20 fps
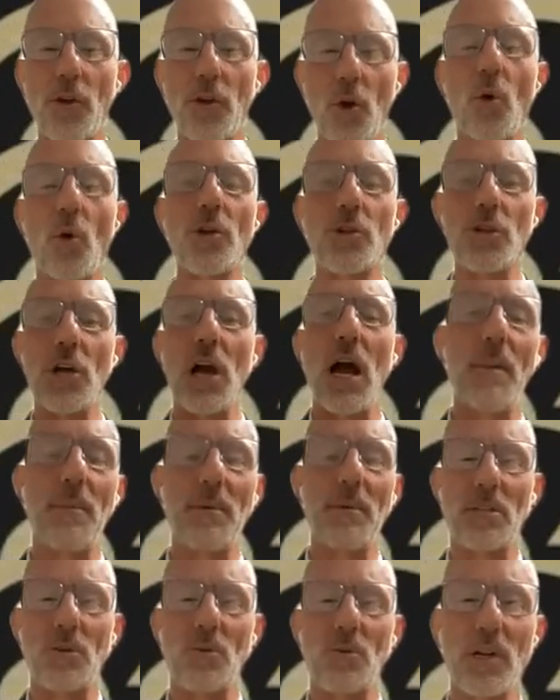Your
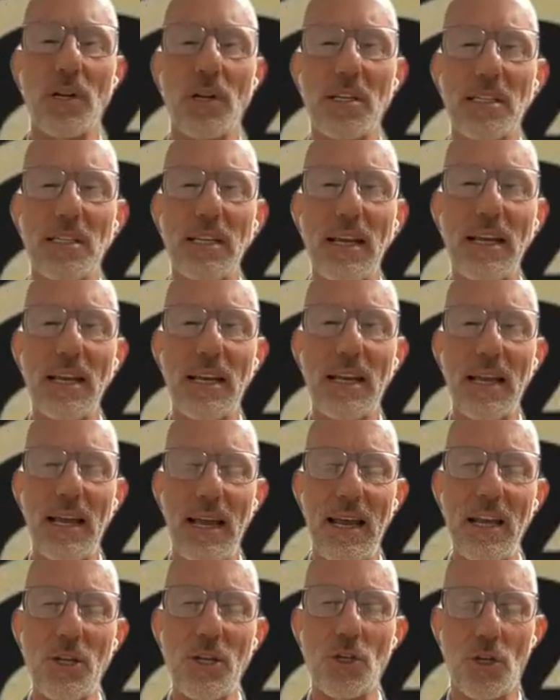job as a real estate
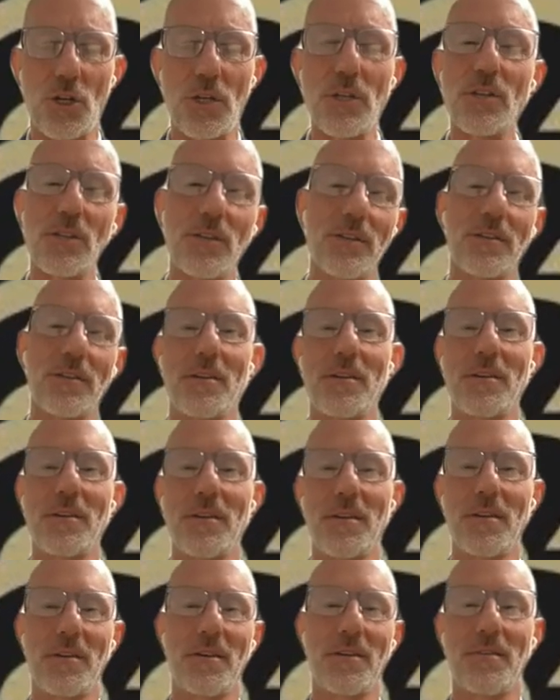agent,
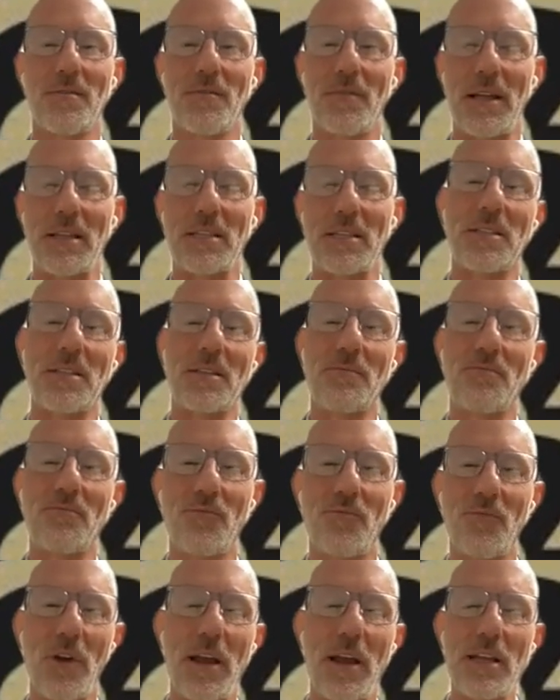that's the
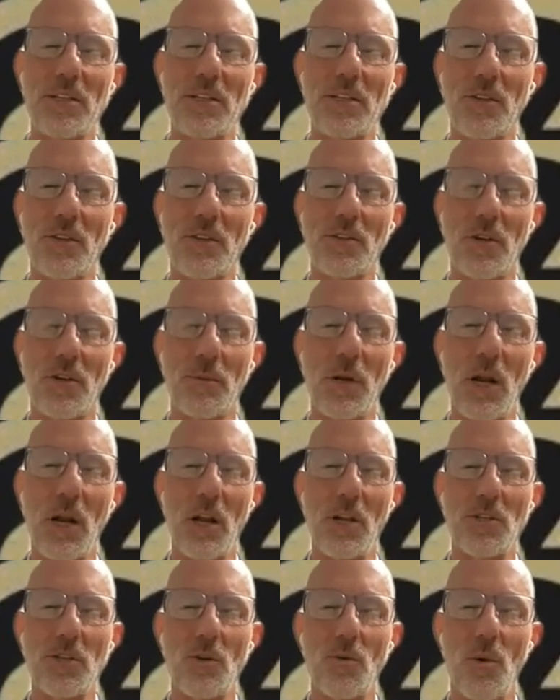phrase or the
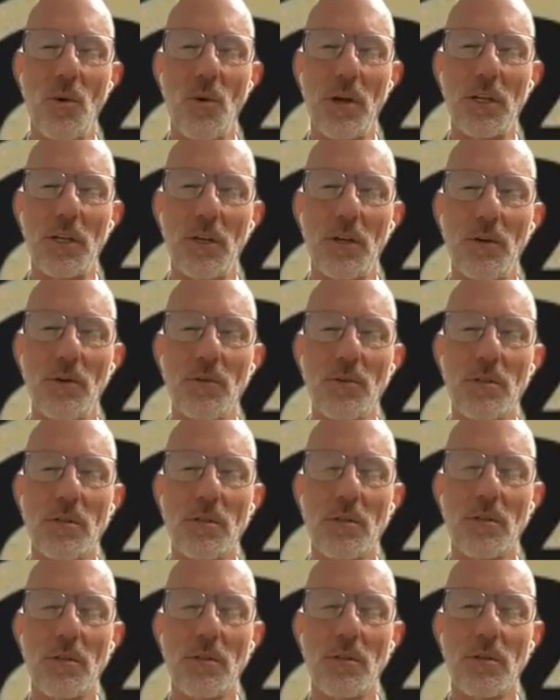terminology you want to
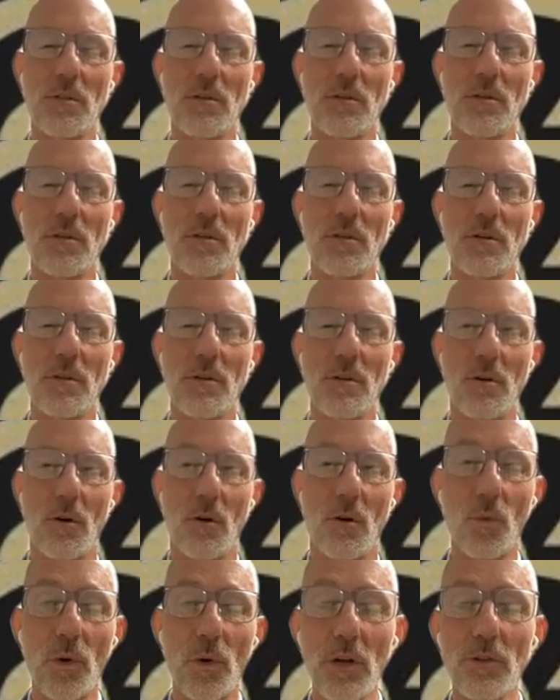use,
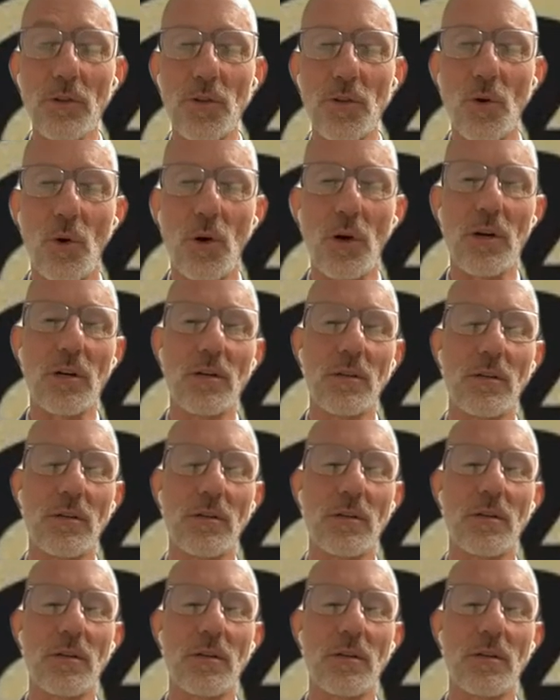a realtor,